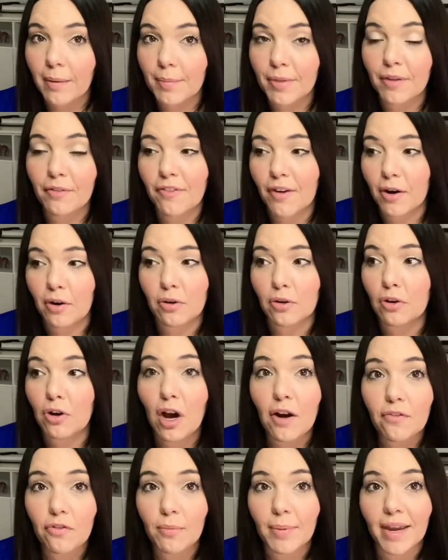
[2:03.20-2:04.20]
and the federal
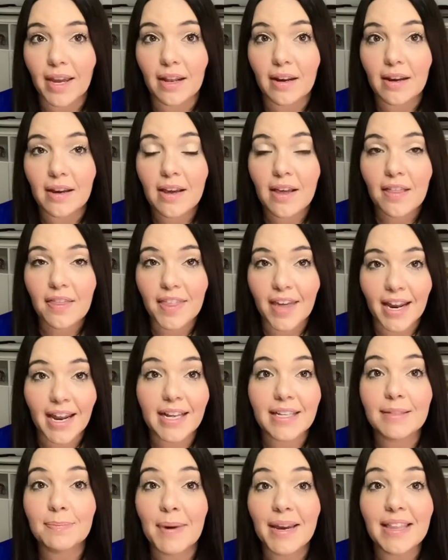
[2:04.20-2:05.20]
government that
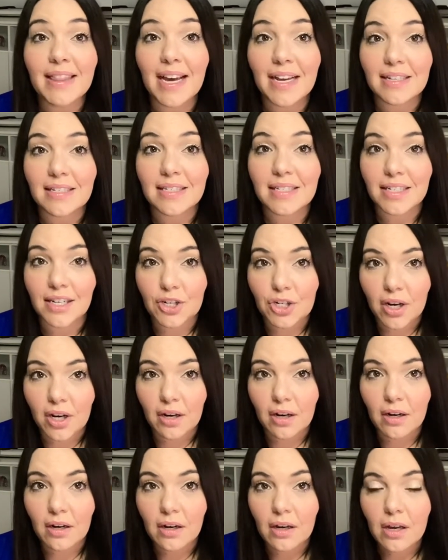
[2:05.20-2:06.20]
has made that
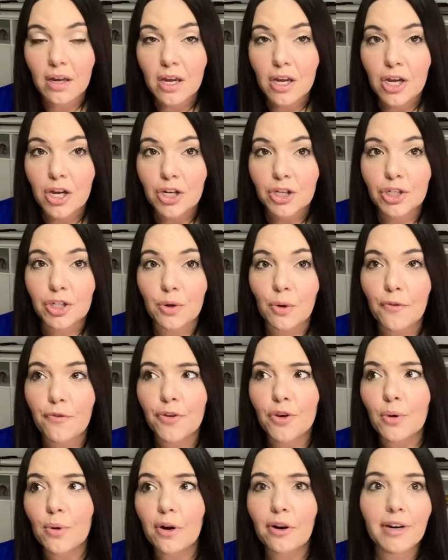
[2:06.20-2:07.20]
decision. So if
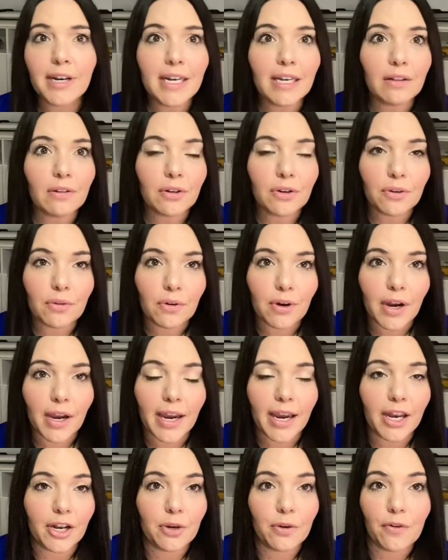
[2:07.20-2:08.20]
you are in
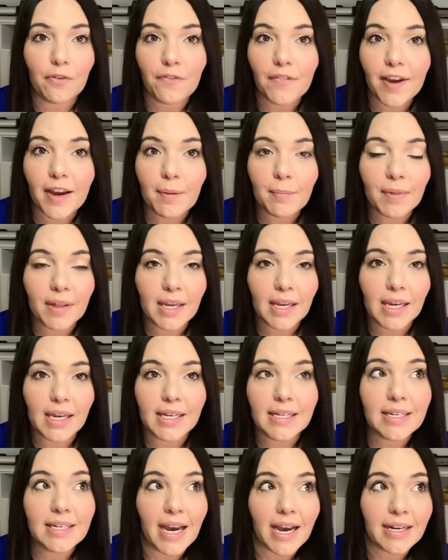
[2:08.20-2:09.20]
Illinois and you have family
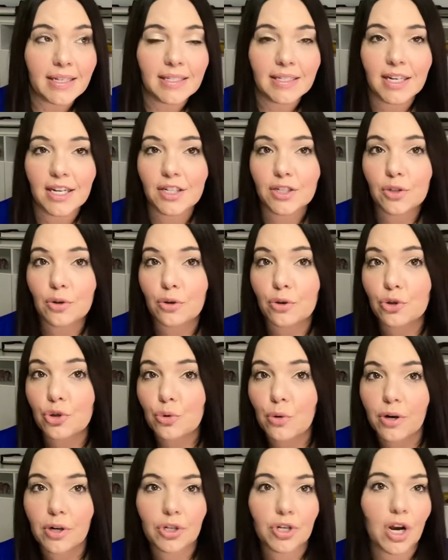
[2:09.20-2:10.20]
in Texas or
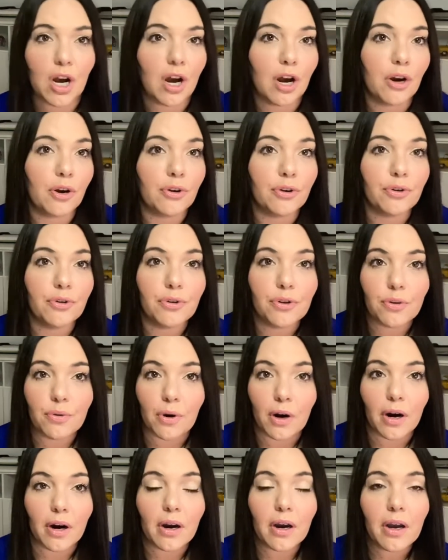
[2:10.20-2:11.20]
Georgia or New
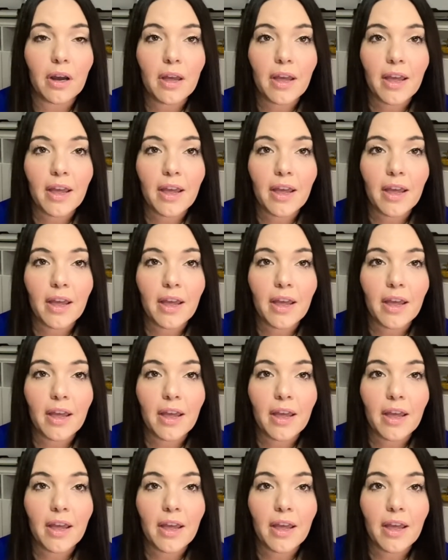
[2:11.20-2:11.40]
York,